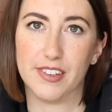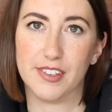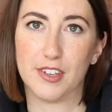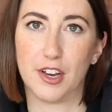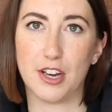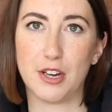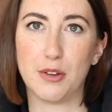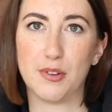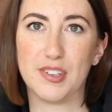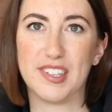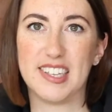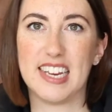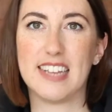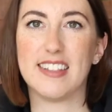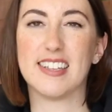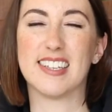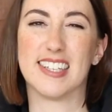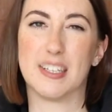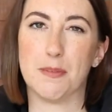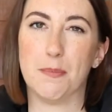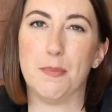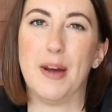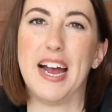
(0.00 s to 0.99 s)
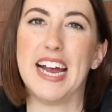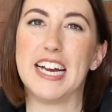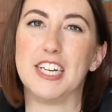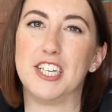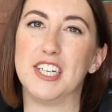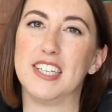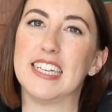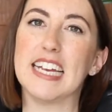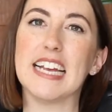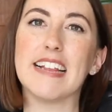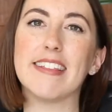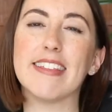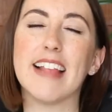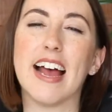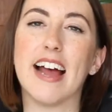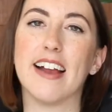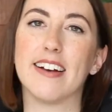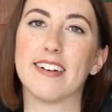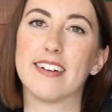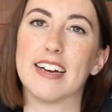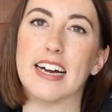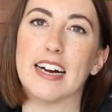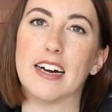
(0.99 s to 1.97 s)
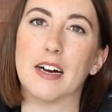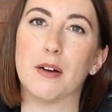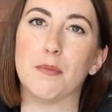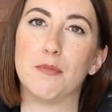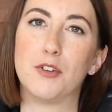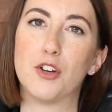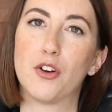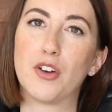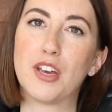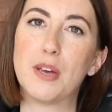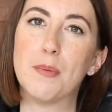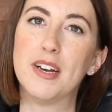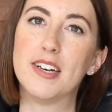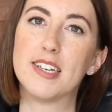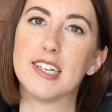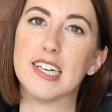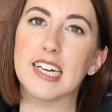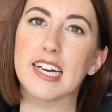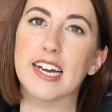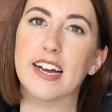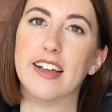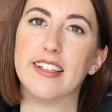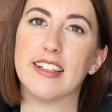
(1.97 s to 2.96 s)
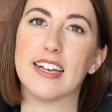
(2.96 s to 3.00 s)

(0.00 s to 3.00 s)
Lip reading: So you'll see there's some pages in that document